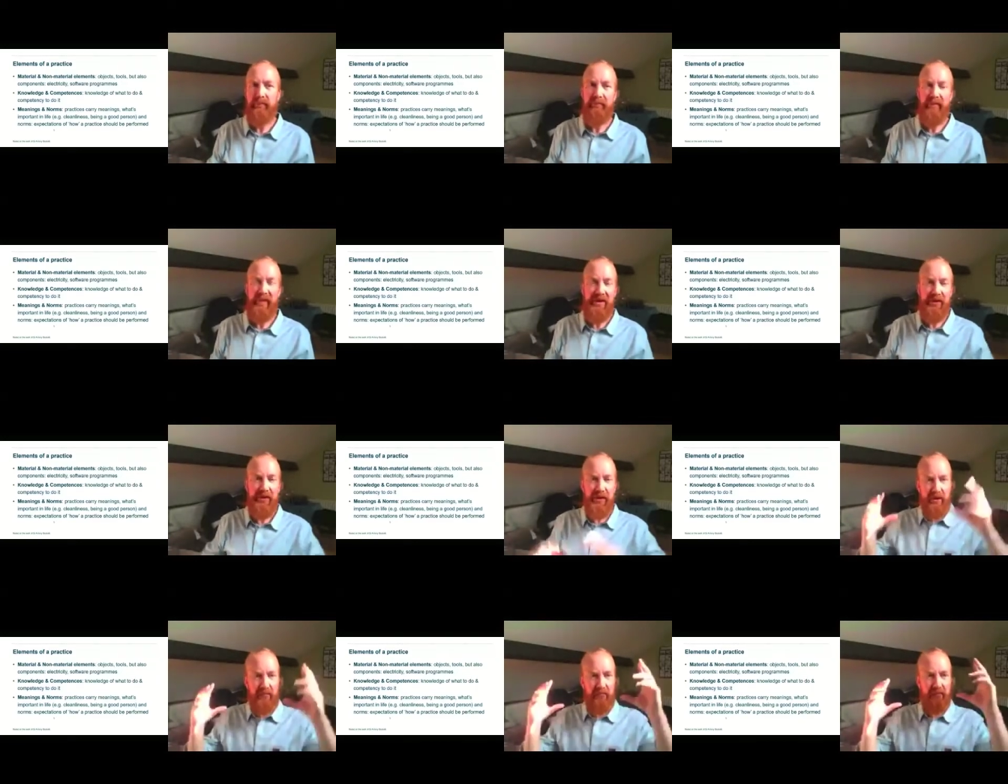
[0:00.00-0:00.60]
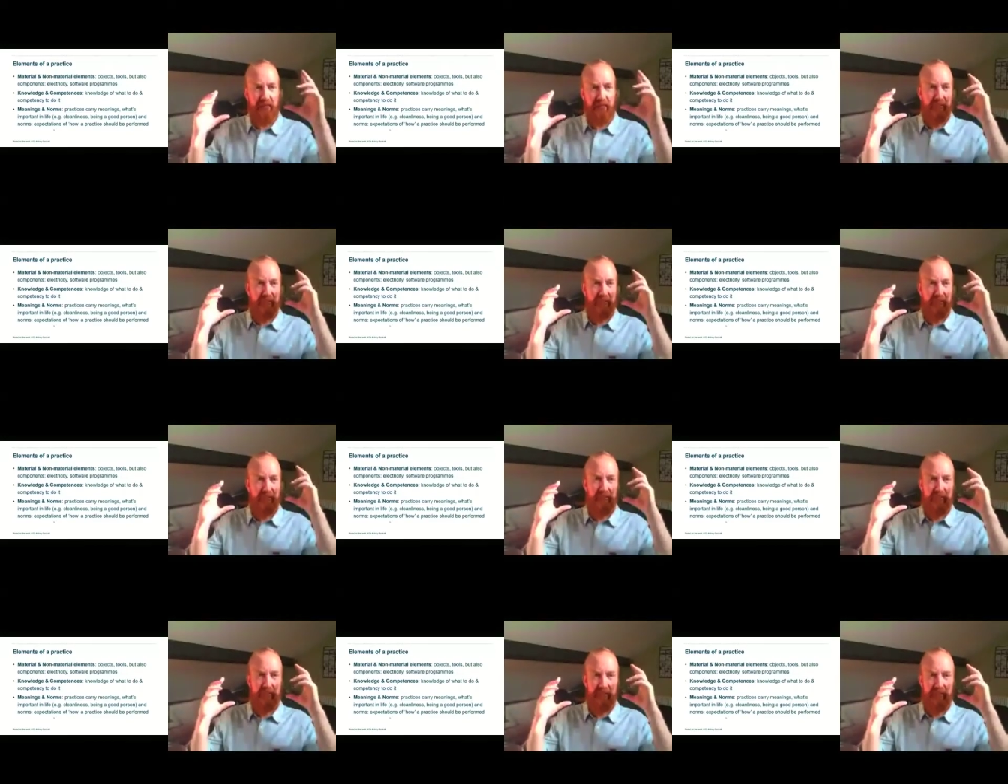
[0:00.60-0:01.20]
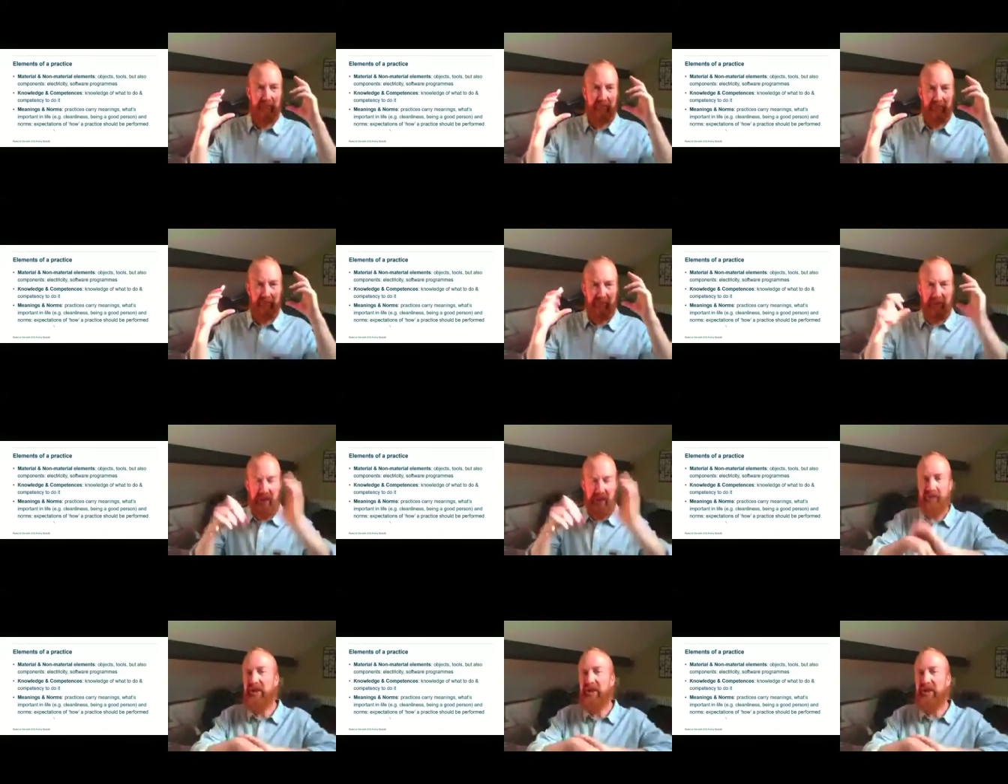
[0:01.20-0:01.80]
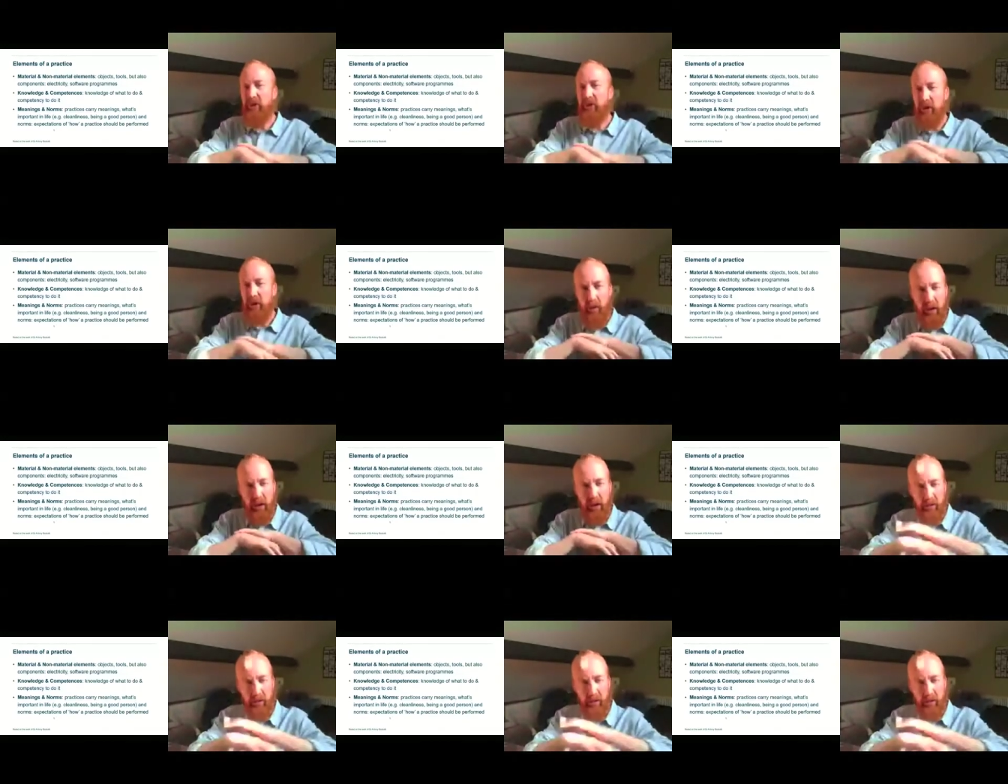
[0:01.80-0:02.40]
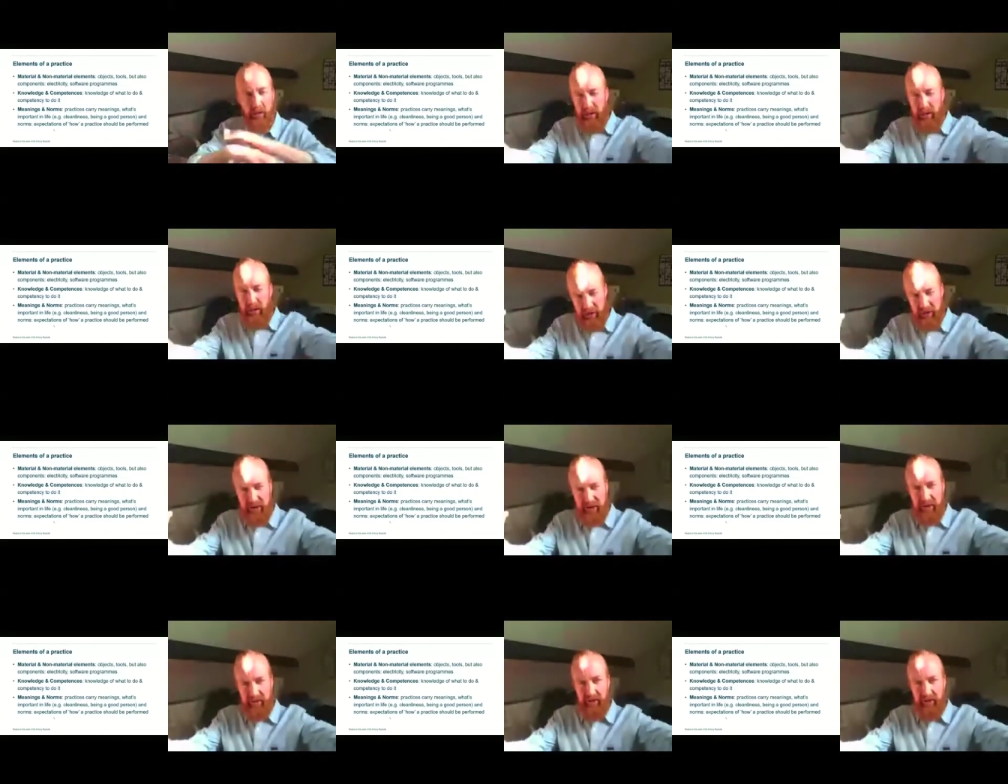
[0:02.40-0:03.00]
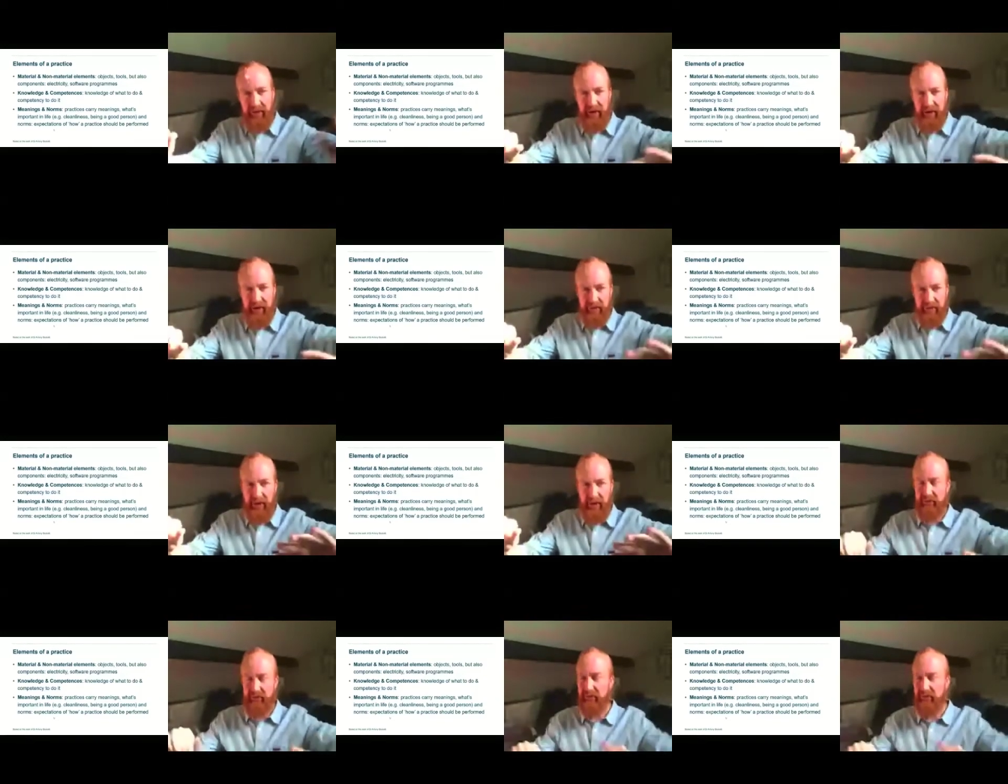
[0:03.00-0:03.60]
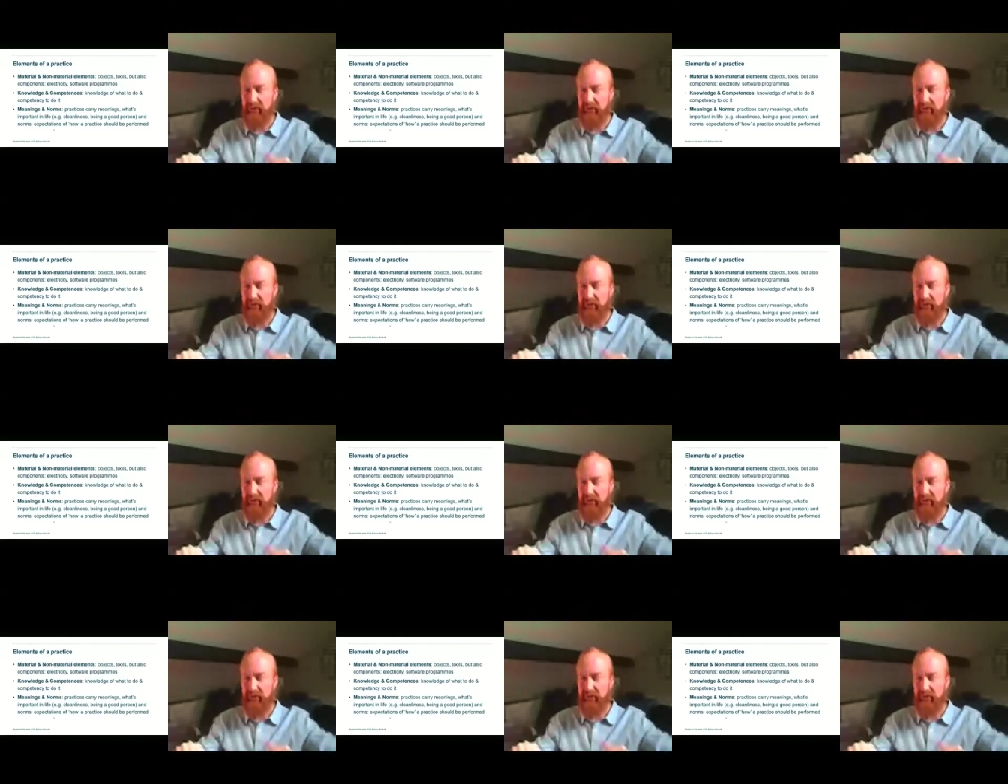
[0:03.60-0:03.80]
So I've given you a whole bunch of stuff to think about.